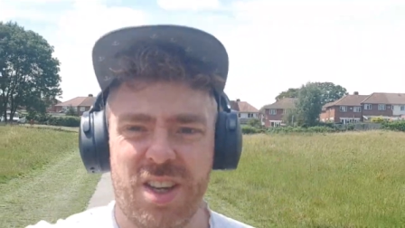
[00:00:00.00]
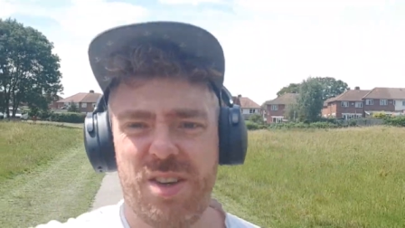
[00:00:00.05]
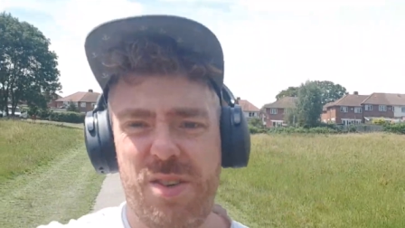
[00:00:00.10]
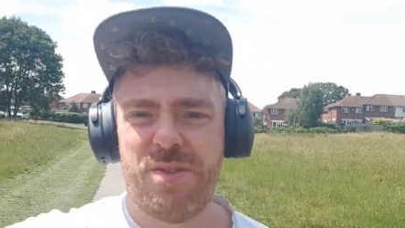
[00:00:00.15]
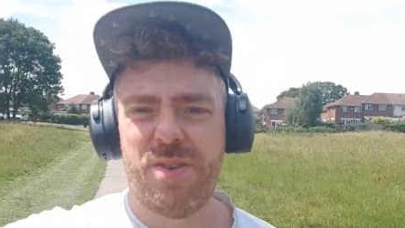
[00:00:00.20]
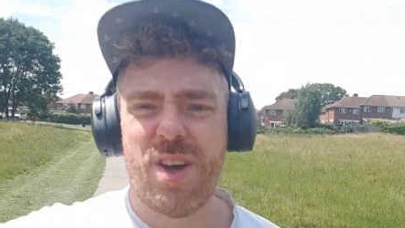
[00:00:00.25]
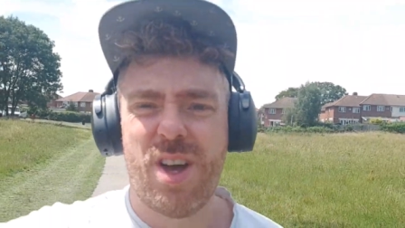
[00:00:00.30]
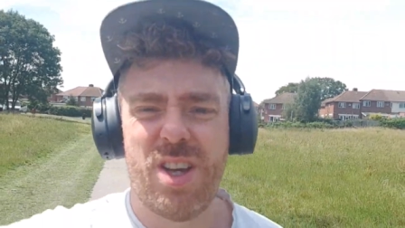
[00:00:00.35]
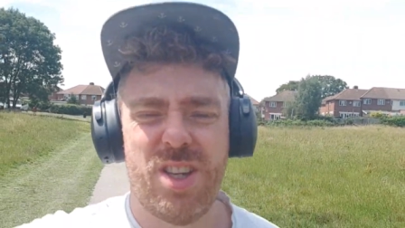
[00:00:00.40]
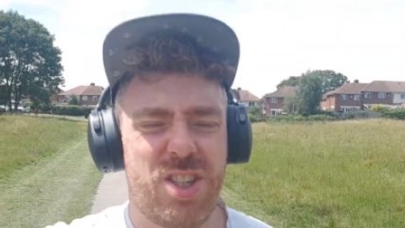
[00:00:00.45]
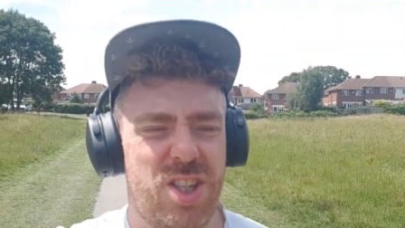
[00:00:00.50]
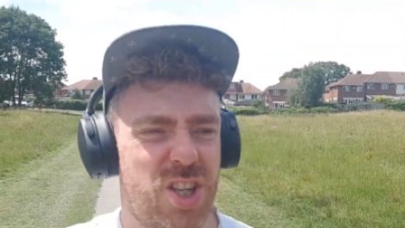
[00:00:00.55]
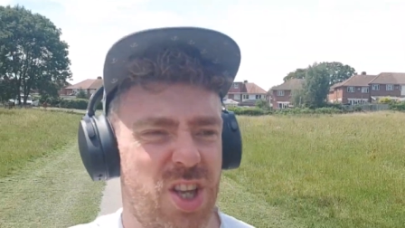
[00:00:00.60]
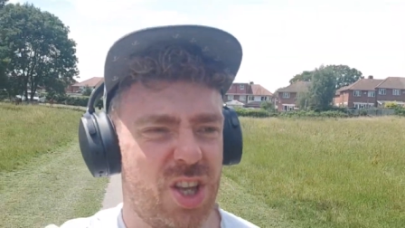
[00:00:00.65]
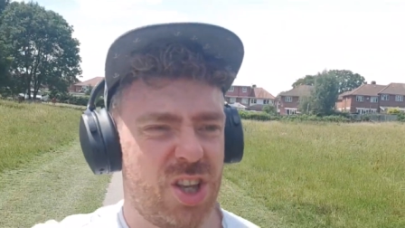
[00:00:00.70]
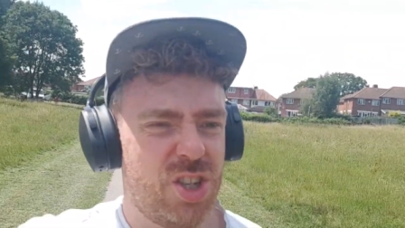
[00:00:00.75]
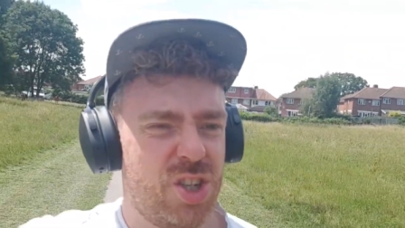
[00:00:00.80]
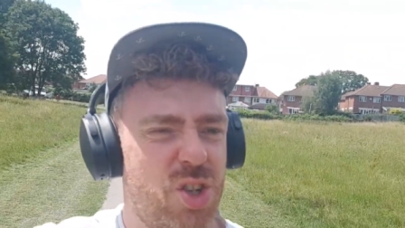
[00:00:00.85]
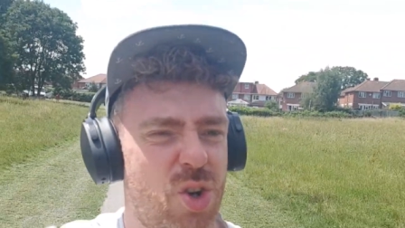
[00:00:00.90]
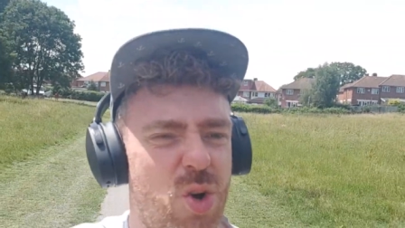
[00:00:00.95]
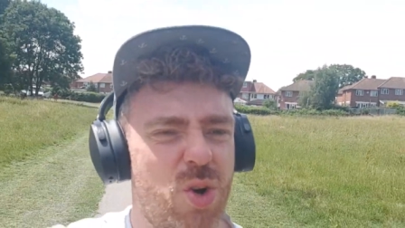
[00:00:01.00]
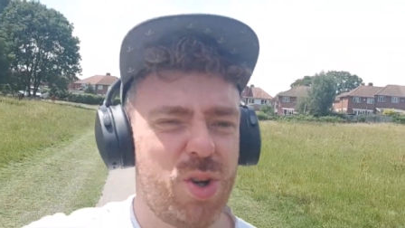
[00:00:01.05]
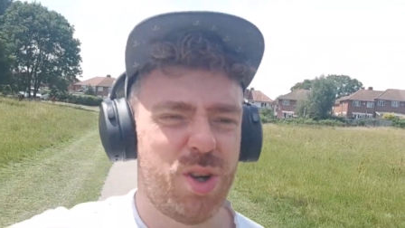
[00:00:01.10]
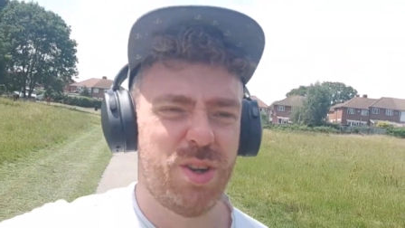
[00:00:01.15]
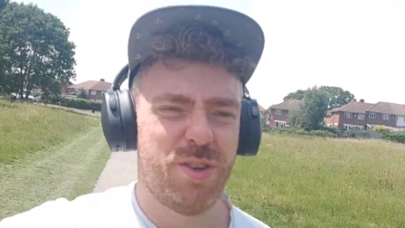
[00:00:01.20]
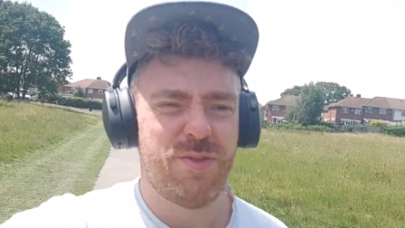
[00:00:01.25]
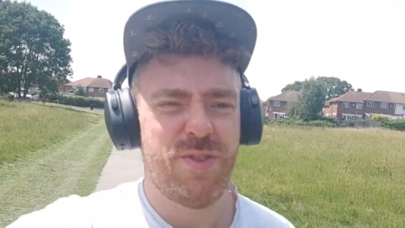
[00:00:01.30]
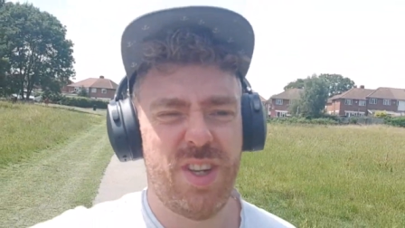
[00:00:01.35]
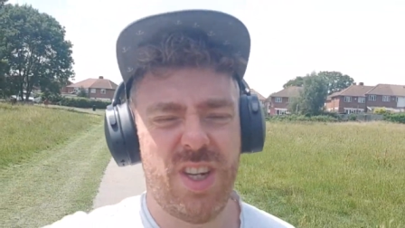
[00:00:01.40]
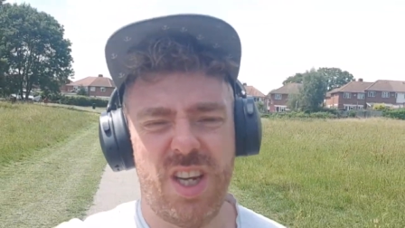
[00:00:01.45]
First jog
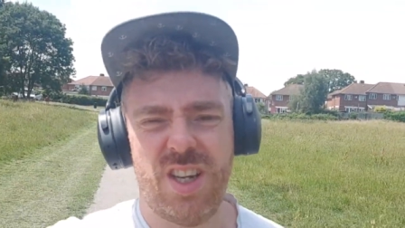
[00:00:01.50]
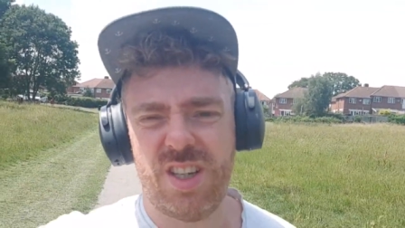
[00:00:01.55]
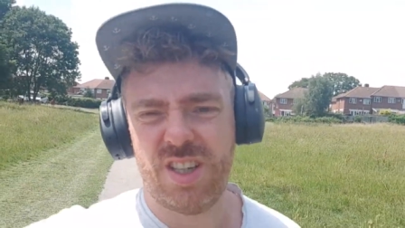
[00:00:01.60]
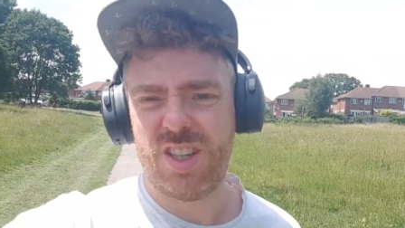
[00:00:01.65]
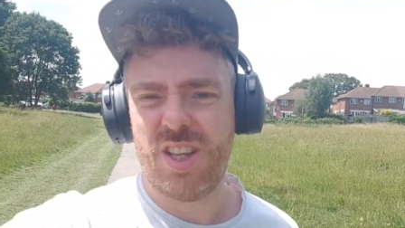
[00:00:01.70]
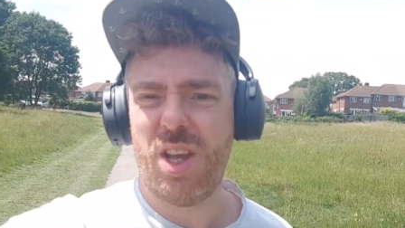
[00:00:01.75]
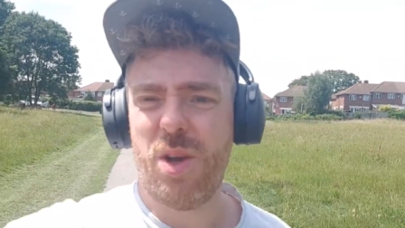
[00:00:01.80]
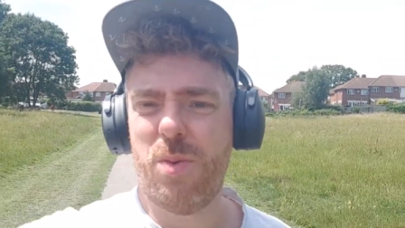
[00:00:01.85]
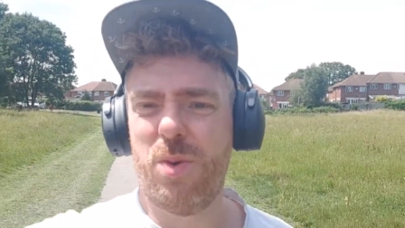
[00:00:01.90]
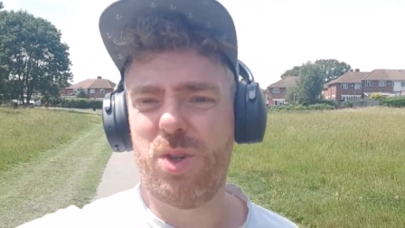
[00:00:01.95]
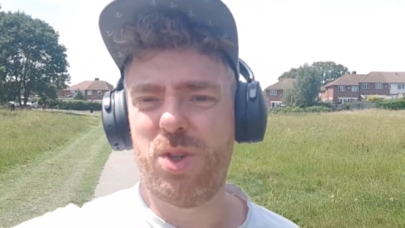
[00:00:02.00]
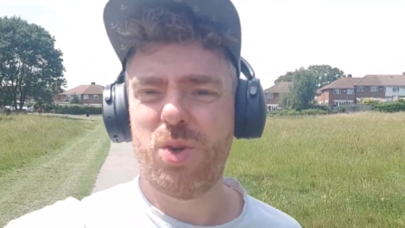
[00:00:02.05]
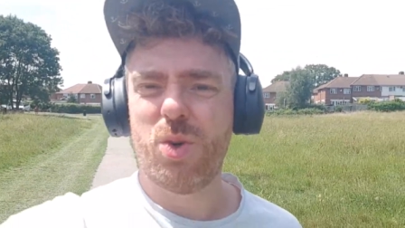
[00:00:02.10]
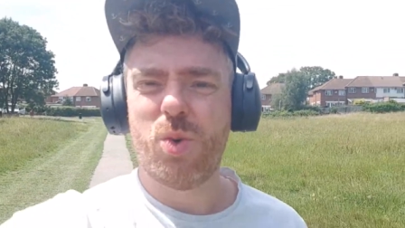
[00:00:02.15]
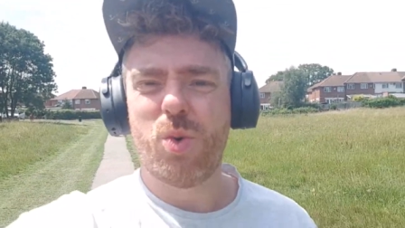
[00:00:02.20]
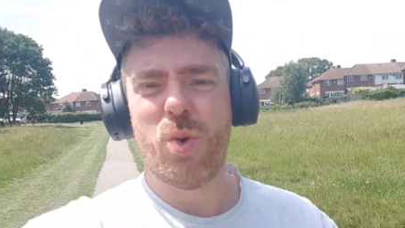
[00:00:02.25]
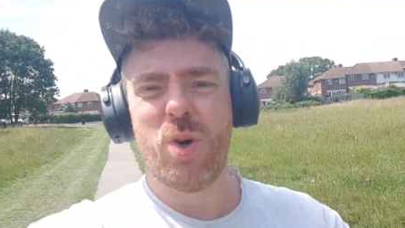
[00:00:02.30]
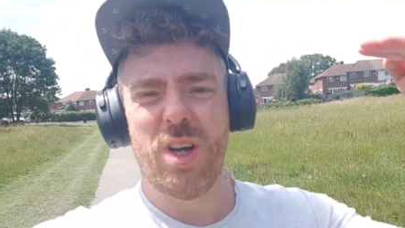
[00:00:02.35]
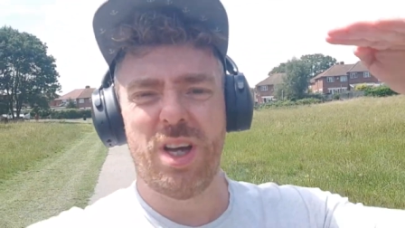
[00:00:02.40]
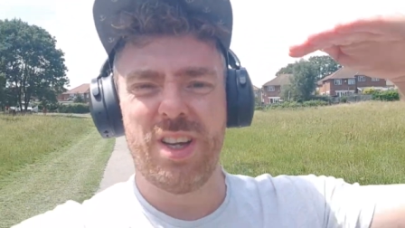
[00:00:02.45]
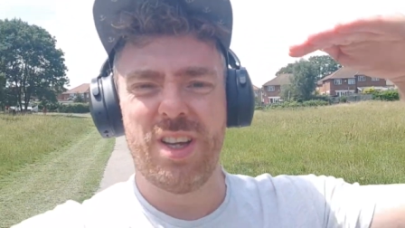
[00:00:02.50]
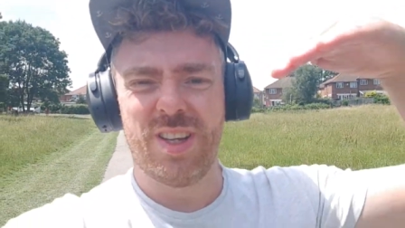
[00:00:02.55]
finished. It was all